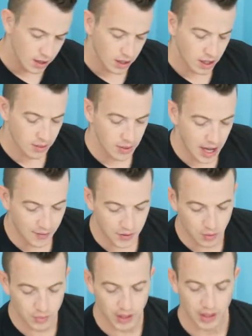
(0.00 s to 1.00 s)

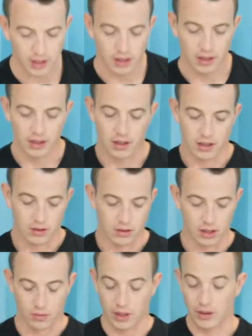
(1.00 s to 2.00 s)
after we'd
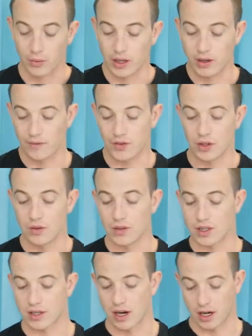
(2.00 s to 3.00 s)
have
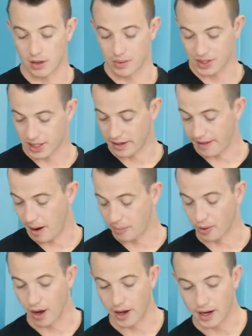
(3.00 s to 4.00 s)
used 100% of that
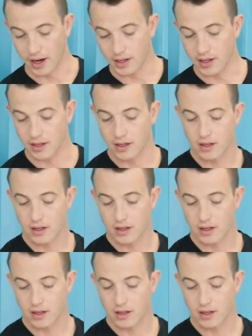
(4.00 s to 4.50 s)
product,